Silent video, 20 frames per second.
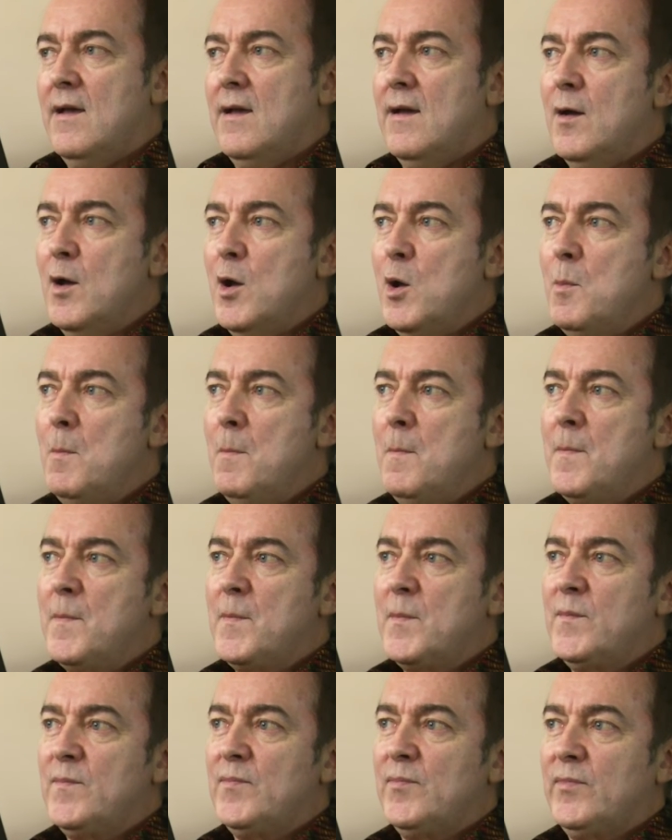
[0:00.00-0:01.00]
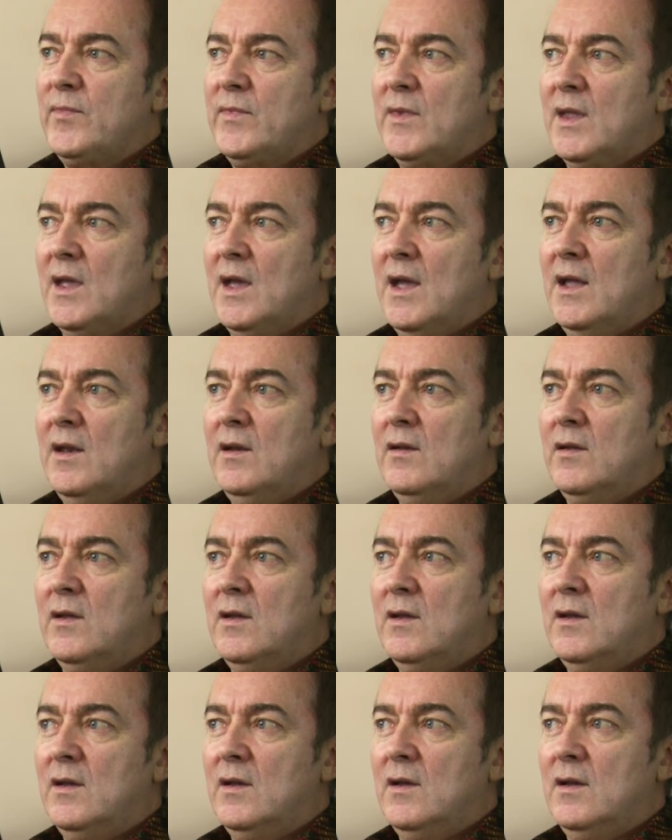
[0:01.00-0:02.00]
Um, and
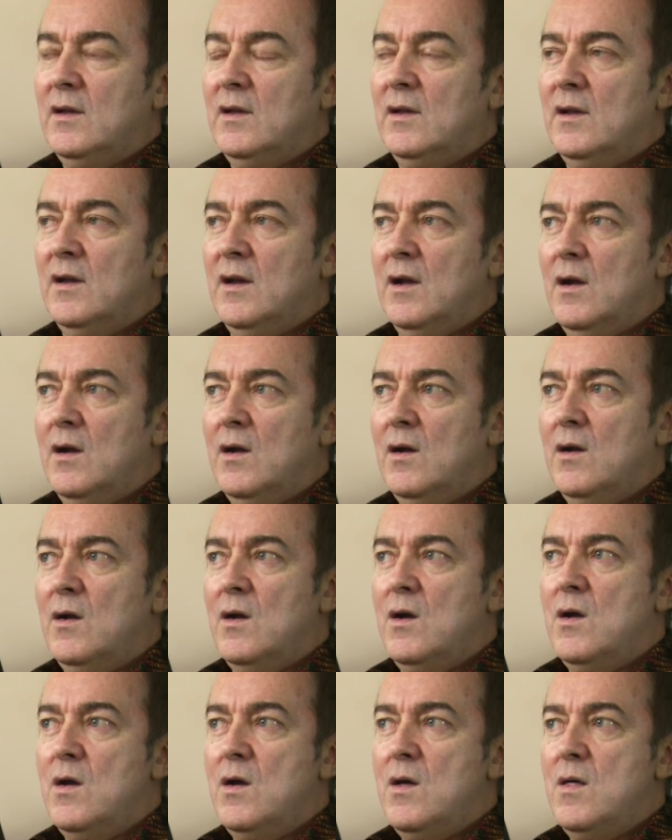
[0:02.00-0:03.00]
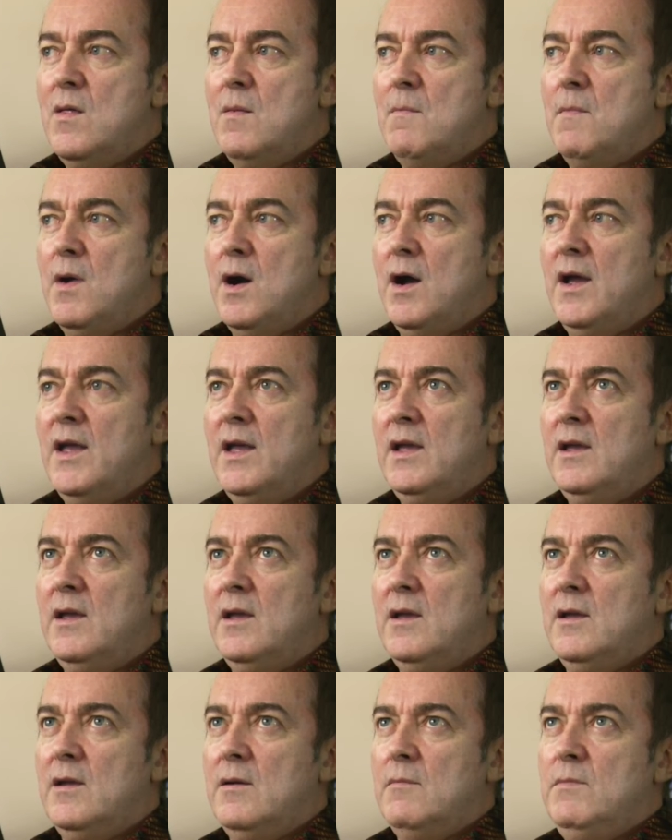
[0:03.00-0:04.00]
uh, my
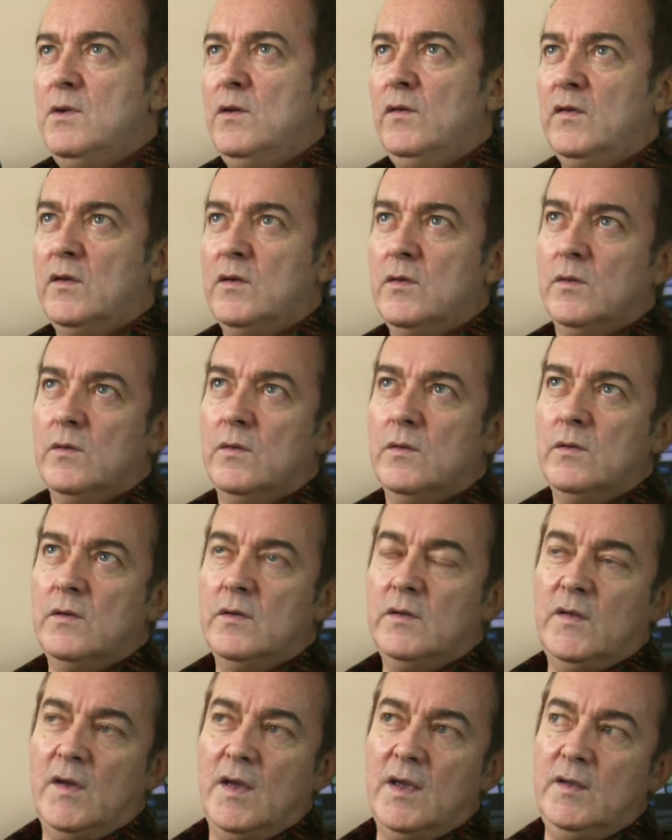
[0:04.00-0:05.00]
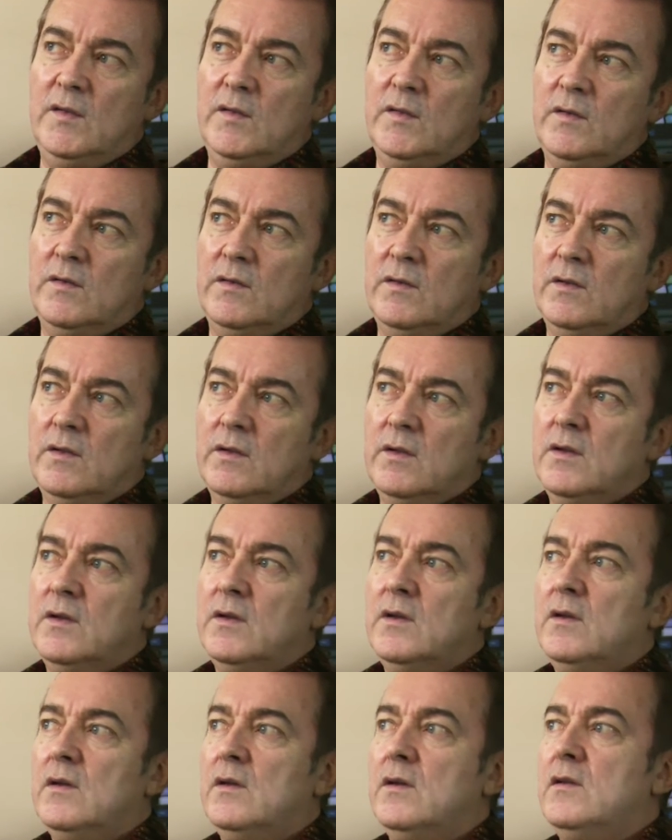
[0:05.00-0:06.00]
musical taste
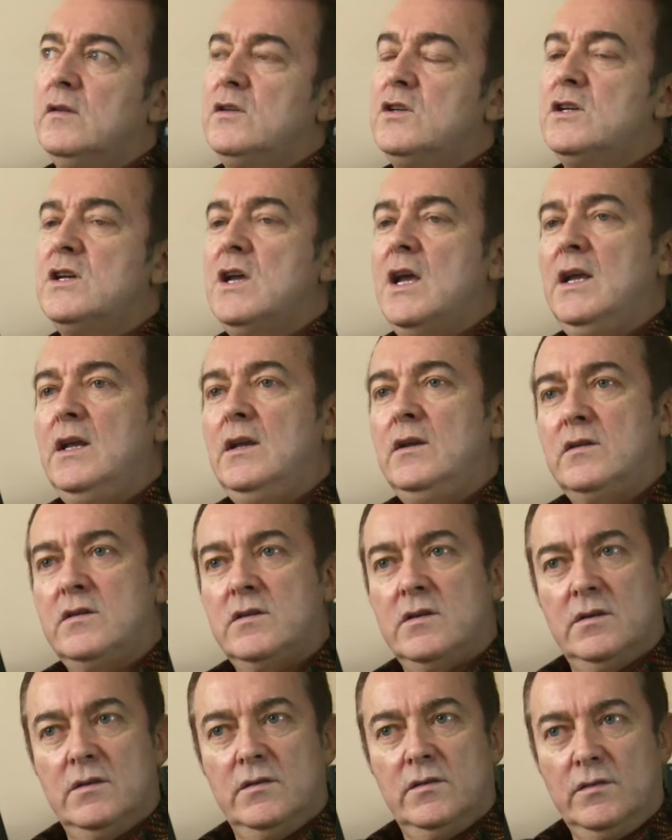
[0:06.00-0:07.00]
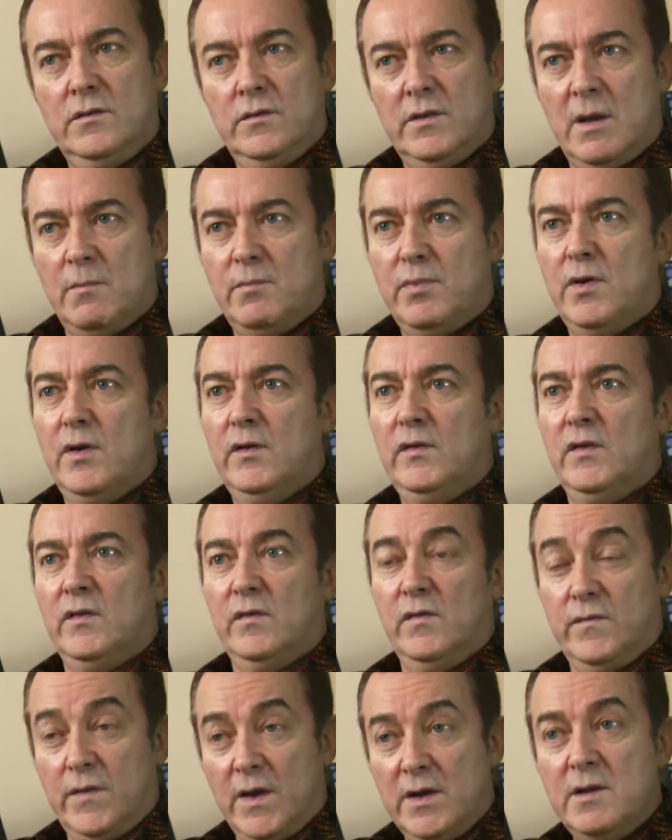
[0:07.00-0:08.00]
changed through that
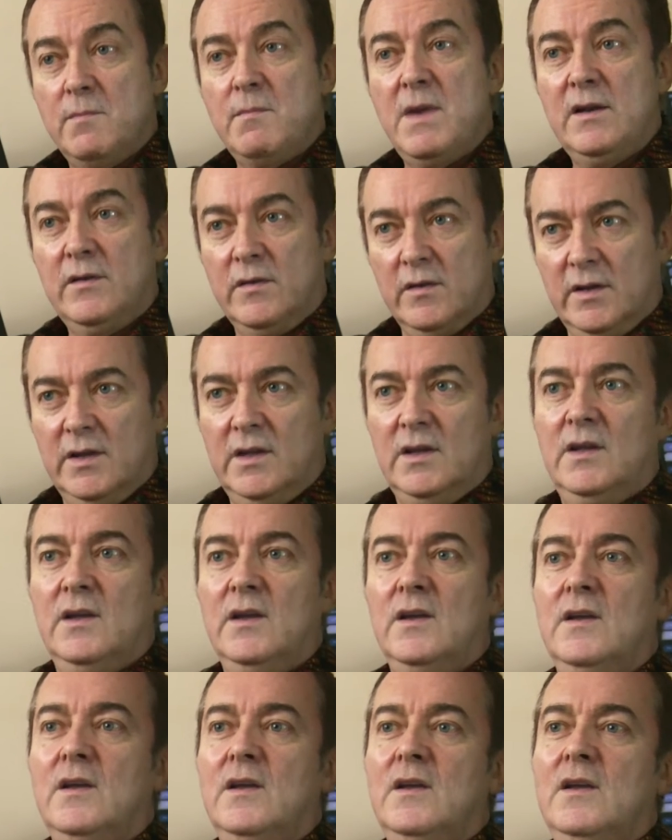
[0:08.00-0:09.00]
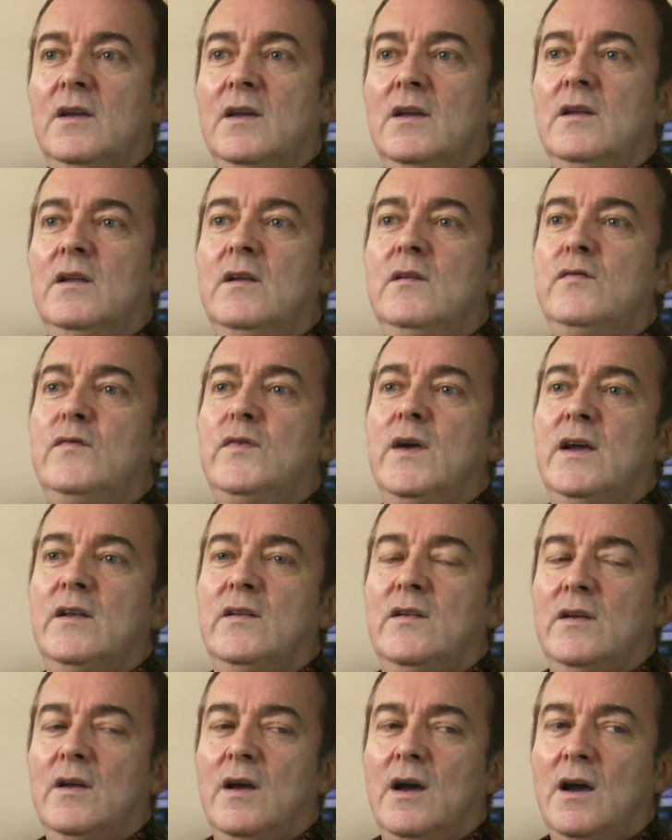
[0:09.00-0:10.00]
process fundamentally. In, in
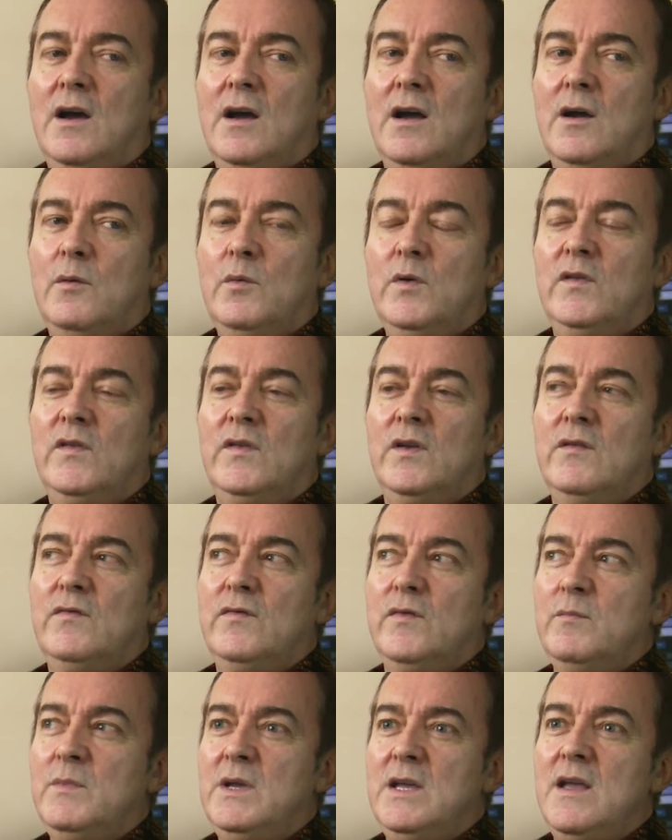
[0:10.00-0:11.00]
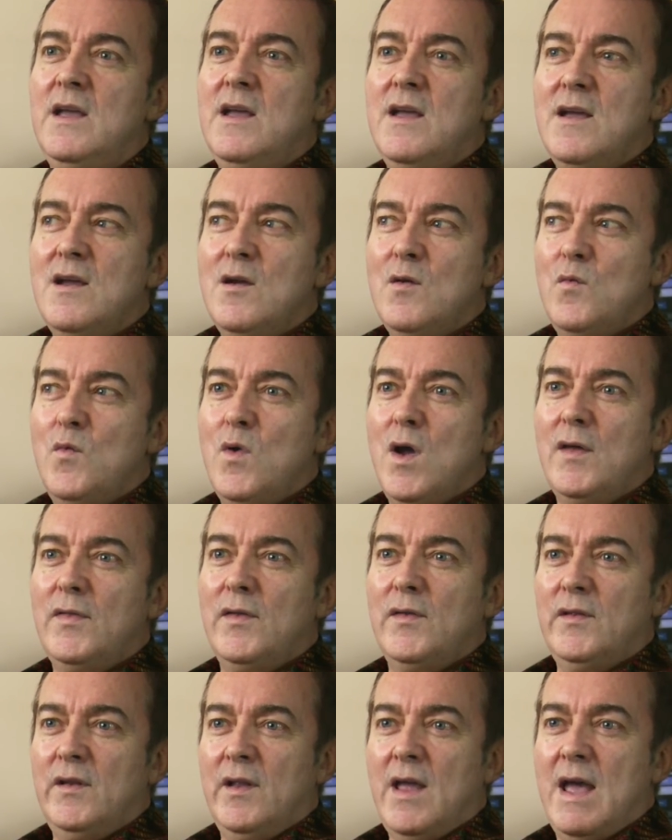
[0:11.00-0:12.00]
fact, I, I would say for me,
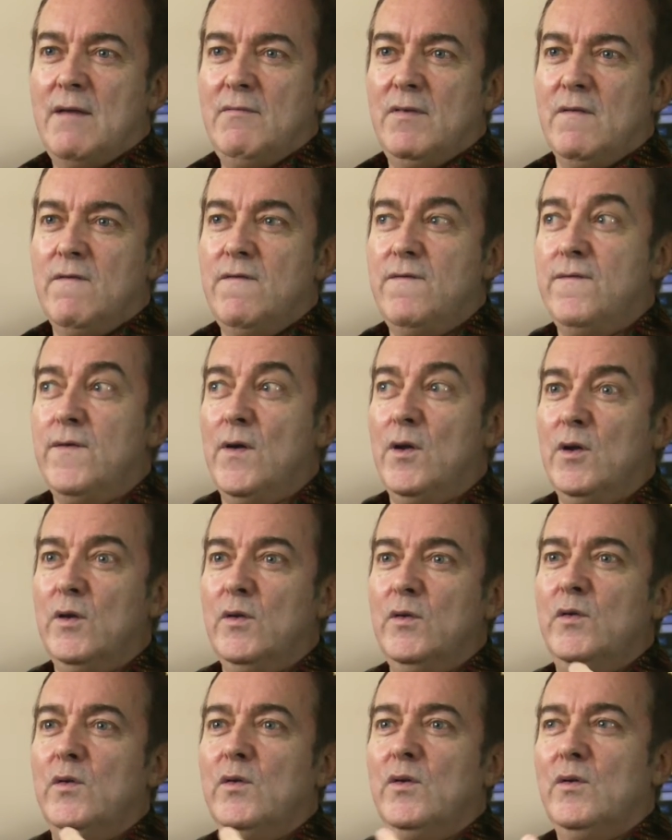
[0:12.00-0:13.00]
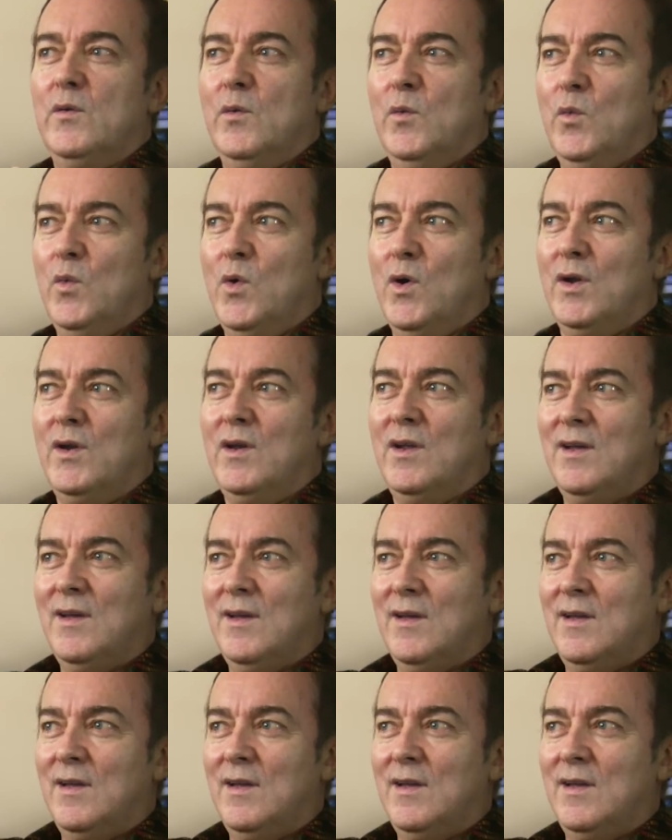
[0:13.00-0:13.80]
rather than having followed what